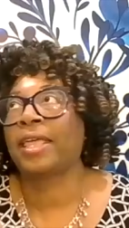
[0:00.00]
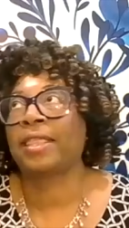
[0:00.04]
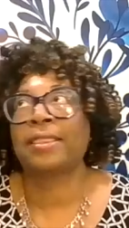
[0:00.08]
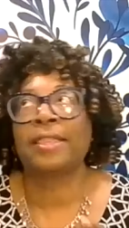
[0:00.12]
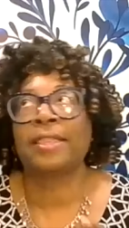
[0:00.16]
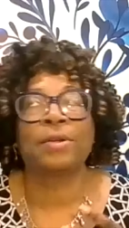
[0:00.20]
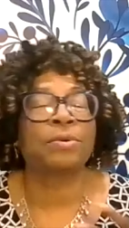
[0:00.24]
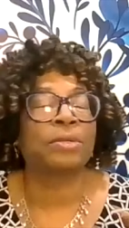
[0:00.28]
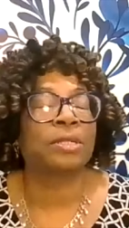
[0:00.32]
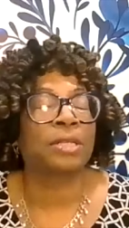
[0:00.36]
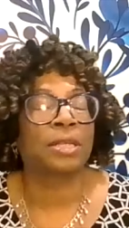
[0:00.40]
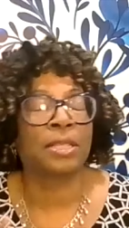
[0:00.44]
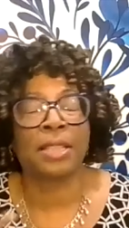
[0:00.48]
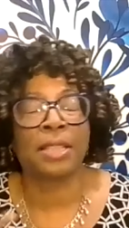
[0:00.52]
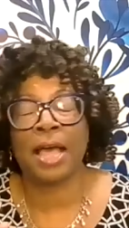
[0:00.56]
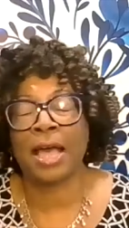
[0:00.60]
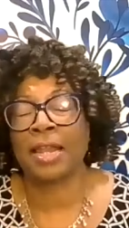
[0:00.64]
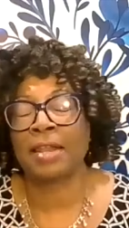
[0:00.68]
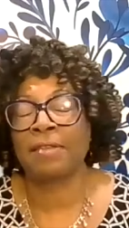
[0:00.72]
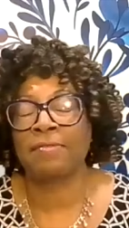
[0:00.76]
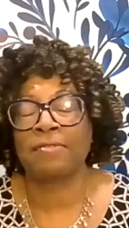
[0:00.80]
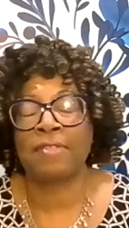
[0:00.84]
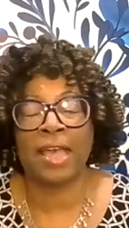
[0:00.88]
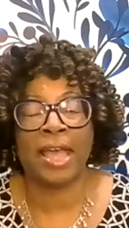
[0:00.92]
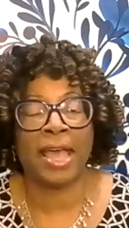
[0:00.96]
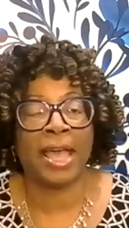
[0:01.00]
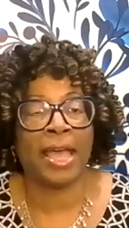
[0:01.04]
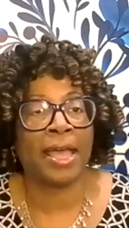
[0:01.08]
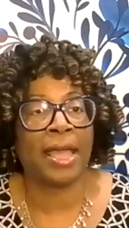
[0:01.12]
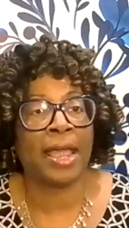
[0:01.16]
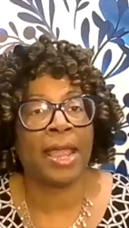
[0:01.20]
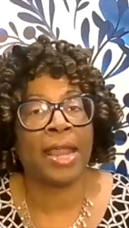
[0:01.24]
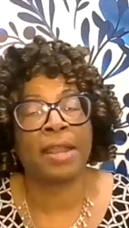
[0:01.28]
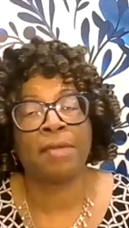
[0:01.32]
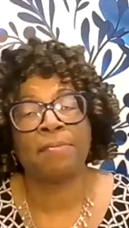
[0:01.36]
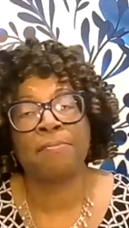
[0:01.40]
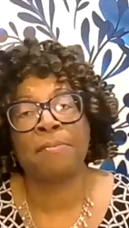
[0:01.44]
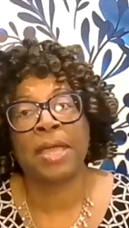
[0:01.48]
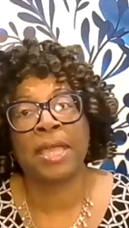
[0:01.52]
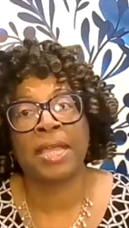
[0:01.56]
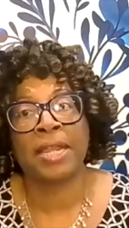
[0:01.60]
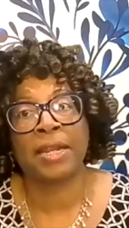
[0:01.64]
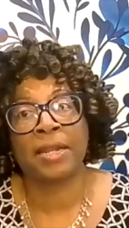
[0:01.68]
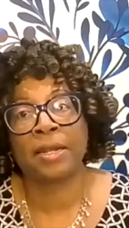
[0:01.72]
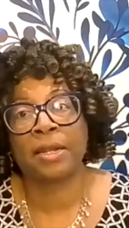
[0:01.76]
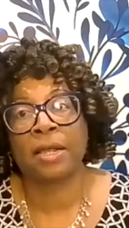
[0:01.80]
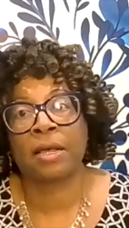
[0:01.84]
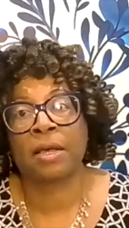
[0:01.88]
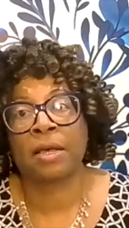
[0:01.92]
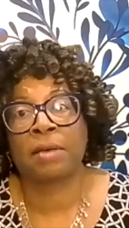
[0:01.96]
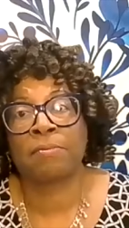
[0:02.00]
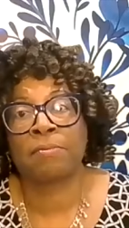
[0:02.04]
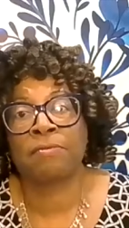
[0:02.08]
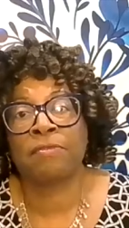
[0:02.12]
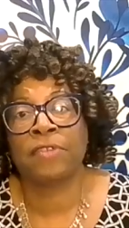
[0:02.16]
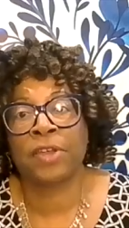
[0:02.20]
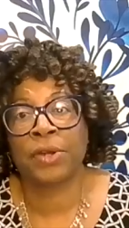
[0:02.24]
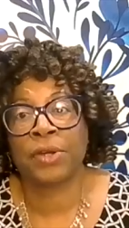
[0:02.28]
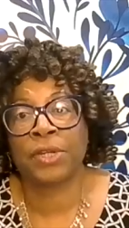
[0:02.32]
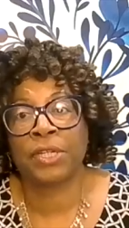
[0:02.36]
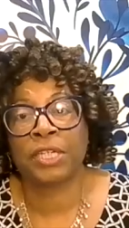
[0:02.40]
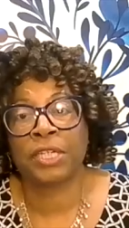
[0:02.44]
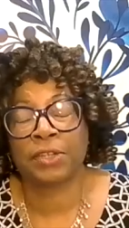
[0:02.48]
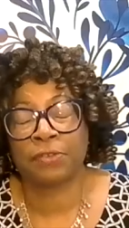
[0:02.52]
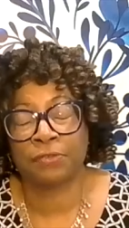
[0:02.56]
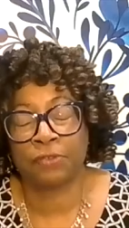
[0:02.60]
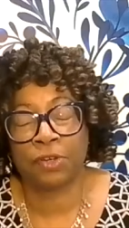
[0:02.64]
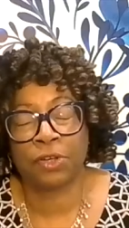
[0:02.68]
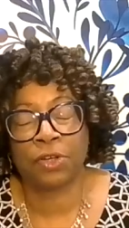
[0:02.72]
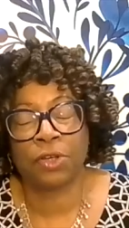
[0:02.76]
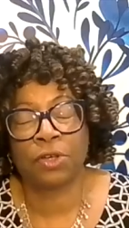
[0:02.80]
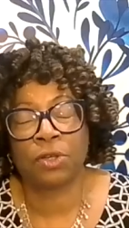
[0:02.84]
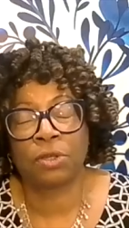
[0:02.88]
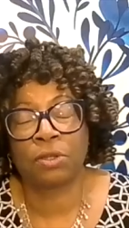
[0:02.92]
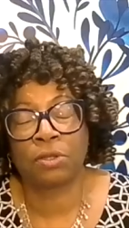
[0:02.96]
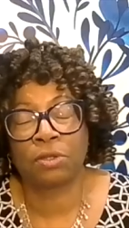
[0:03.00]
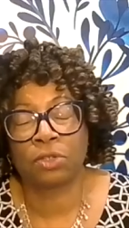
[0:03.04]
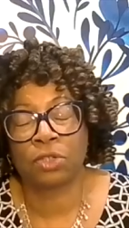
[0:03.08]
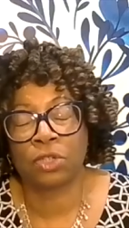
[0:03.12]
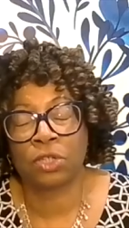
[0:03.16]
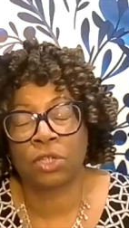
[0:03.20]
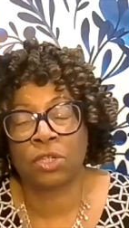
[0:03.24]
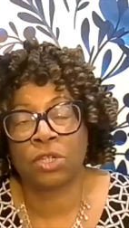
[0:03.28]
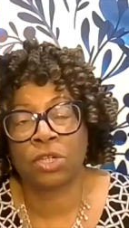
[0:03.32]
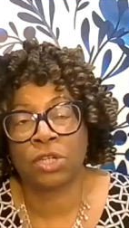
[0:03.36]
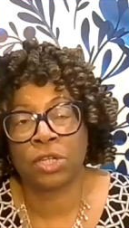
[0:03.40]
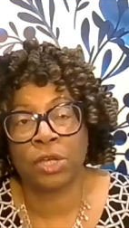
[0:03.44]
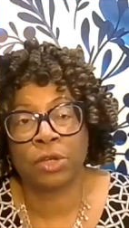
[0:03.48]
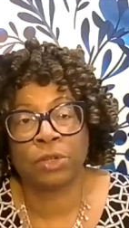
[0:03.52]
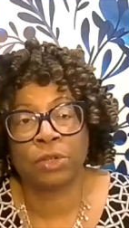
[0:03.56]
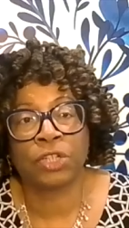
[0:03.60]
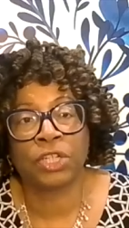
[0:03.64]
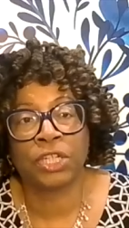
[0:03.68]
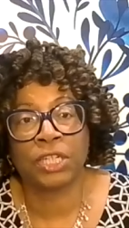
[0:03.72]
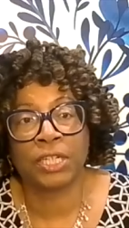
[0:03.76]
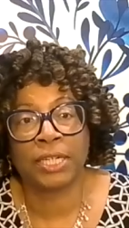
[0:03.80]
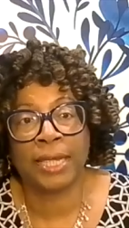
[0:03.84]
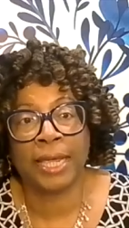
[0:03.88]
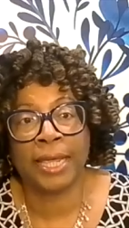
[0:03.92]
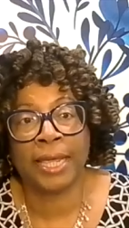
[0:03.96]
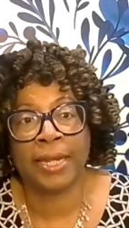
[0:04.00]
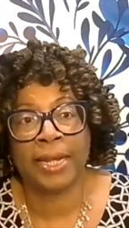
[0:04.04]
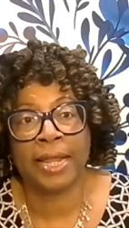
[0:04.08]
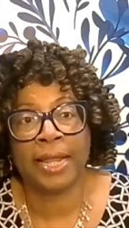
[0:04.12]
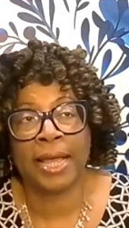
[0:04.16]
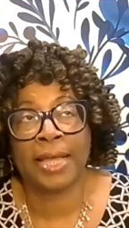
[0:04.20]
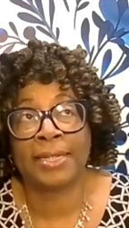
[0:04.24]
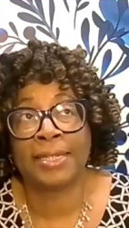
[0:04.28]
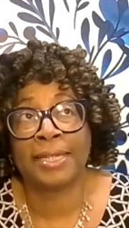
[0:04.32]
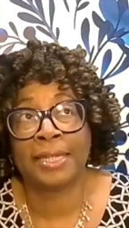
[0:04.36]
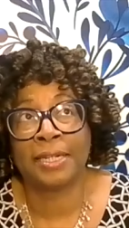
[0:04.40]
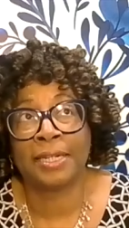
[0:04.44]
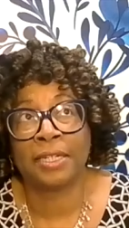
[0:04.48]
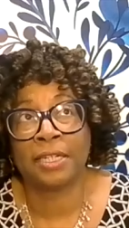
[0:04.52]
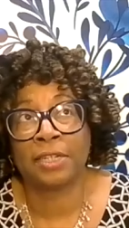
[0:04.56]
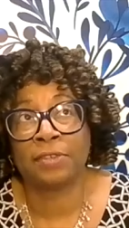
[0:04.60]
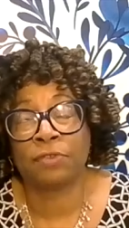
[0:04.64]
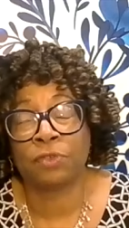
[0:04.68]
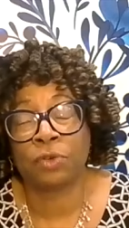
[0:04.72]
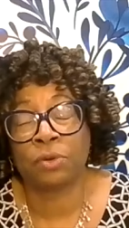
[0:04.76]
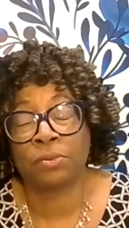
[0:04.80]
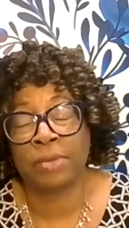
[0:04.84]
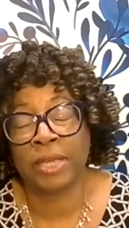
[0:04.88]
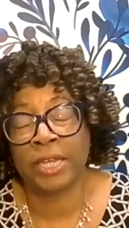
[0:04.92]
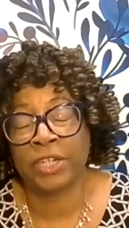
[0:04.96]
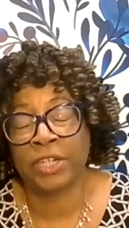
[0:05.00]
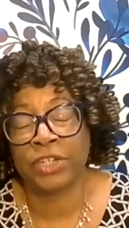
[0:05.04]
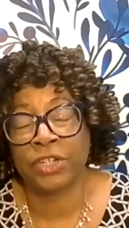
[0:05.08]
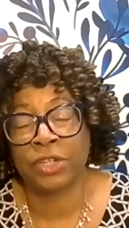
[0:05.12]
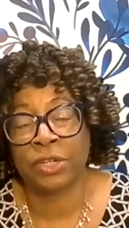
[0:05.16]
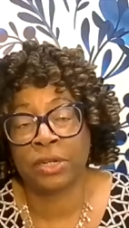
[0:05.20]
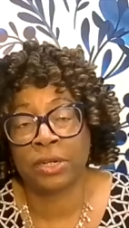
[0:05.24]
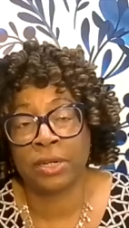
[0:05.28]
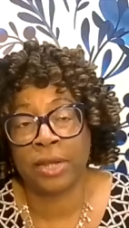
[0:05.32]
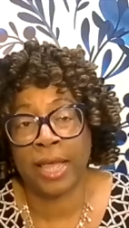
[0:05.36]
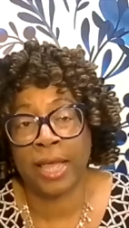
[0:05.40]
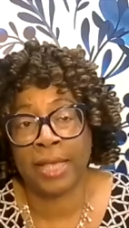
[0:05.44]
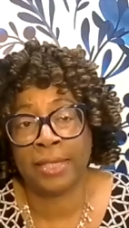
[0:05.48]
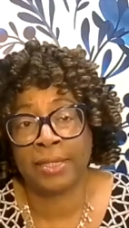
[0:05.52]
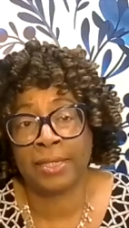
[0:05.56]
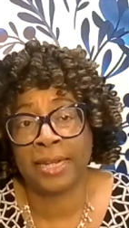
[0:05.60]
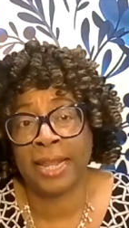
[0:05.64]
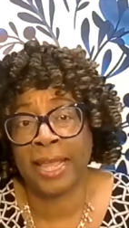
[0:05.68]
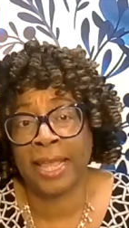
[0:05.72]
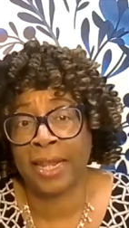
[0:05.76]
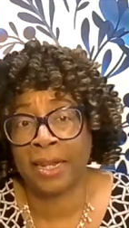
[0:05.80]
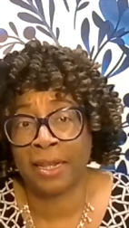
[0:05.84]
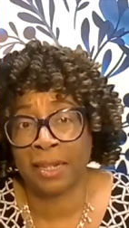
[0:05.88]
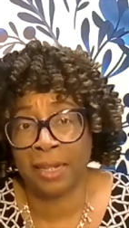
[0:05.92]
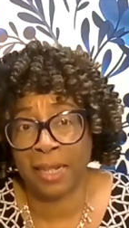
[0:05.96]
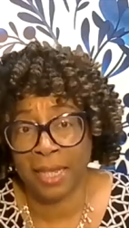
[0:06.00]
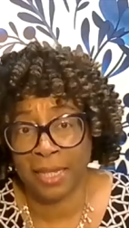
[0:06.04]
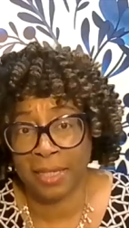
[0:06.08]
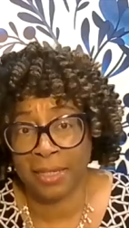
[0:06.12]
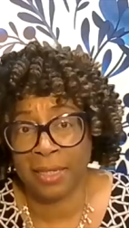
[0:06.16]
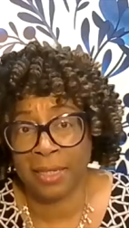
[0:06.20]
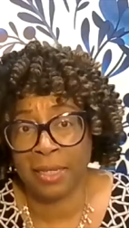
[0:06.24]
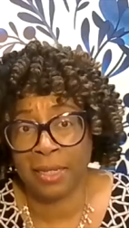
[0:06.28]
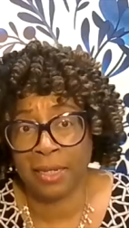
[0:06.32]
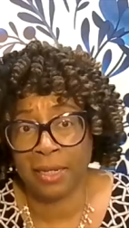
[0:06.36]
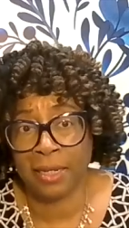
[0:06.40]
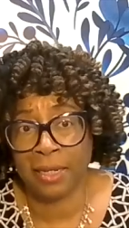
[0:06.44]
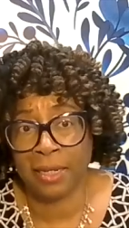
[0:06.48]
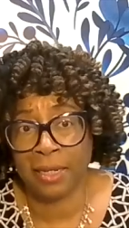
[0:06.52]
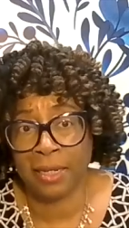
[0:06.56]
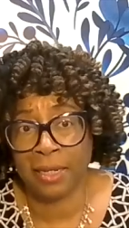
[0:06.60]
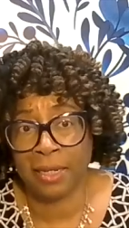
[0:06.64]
there was a lot of that, and it made it um, very difficult to negotiate identity formation as an adolescent.